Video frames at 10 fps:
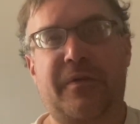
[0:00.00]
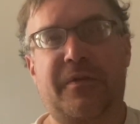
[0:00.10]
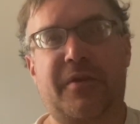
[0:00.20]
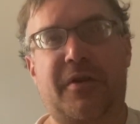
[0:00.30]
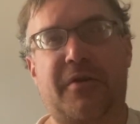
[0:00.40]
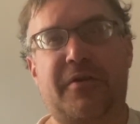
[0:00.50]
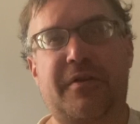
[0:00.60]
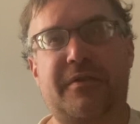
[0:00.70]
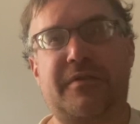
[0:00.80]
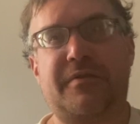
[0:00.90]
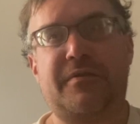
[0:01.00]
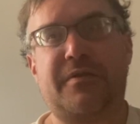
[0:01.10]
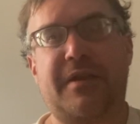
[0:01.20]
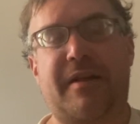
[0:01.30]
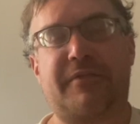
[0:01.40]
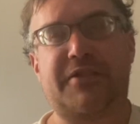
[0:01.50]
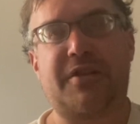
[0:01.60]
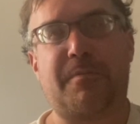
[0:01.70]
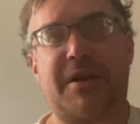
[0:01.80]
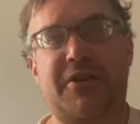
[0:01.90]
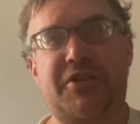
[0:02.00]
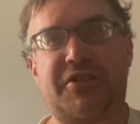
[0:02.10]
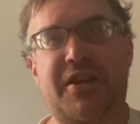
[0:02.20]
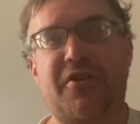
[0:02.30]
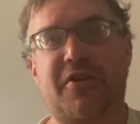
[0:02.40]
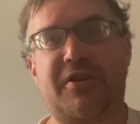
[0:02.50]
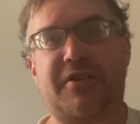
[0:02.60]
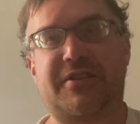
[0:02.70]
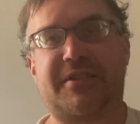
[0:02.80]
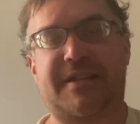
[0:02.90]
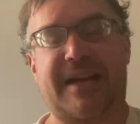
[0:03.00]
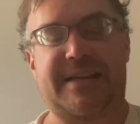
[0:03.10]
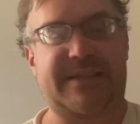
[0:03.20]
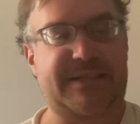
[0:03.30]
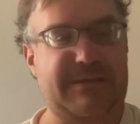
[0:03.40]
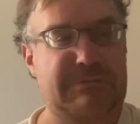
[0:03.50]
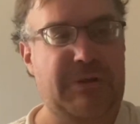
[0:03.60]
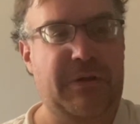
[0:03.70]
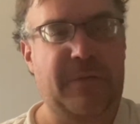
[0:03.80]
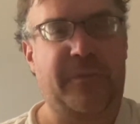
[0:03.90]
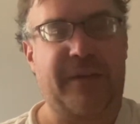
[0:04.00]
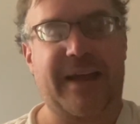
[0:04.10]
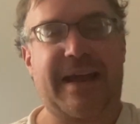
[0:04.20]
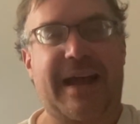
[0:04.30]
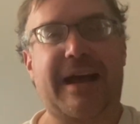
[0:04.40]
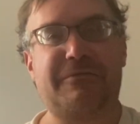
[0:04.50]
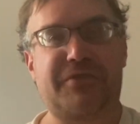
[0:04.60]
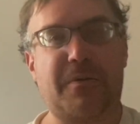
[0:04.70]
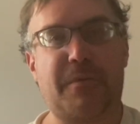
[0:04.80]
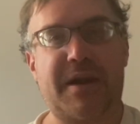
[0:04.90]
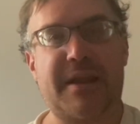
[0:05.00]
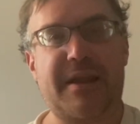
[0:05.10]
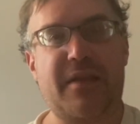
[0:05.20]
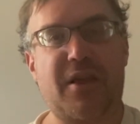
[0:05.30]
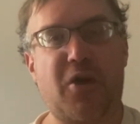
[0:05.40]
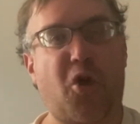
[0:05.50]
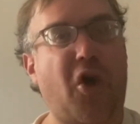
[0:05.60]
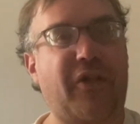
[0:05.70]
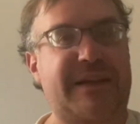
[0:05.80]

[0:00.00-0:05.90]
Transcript: you know, having somebody just in there to assist the guests, it's, you gotta have somebody in there all the